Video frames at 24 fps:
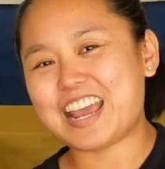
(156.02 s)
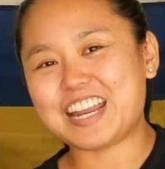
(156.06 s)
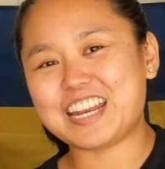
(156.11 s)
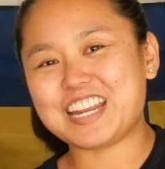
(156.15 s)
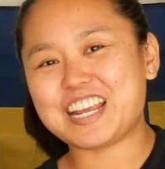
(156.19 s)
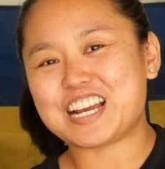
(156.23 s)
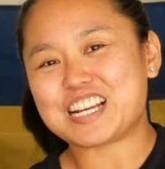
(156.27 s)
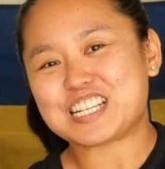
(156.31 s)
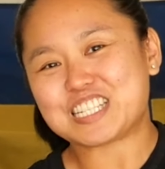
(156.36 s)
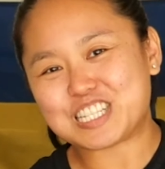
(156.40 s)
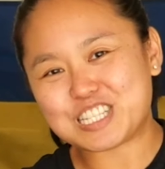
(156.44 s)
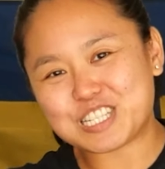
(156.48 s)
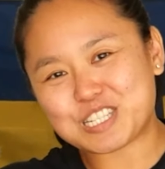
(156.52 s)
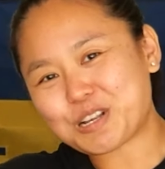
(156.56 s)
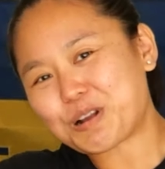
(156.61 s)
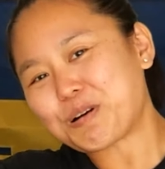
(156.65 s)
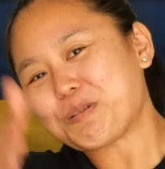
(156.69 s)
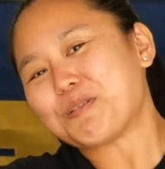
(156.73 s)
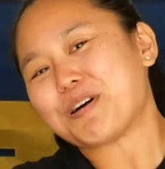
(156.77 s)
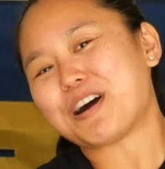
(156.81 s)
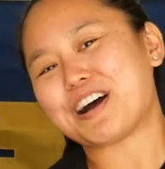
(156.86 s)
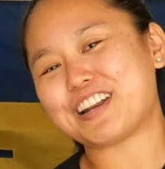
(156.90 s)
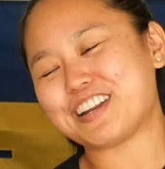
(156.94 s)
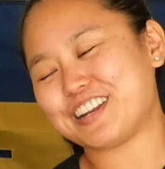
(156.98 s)
Annie, I so
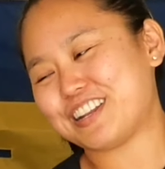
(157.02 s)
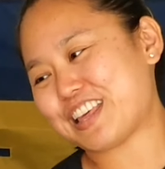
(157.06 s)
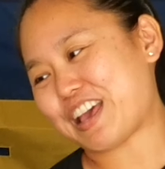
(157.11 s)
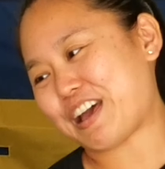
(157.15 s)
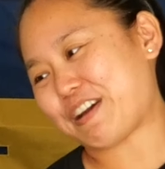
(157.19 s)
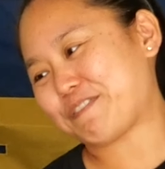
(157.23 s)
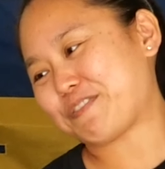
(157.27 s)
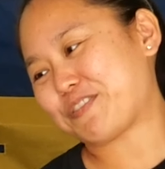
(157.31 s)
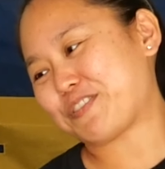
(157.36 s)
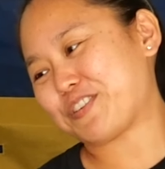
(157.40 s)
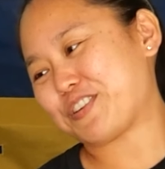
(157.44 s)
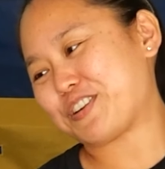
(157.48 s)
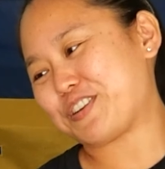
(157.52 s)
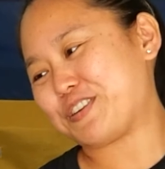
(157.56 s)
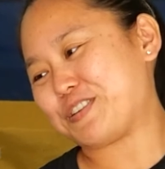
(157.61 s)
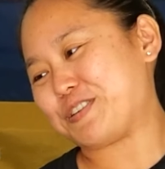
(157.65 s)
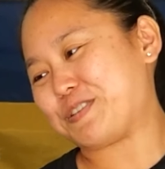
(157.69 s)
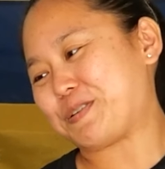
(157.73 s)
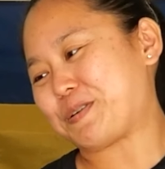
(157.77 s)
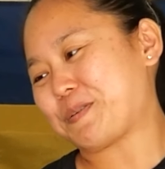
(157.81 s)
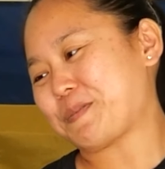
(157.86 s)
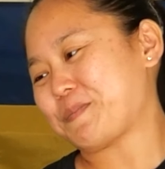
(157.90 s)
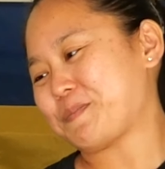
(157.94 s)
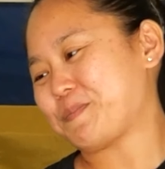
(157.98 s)
wanted that for you.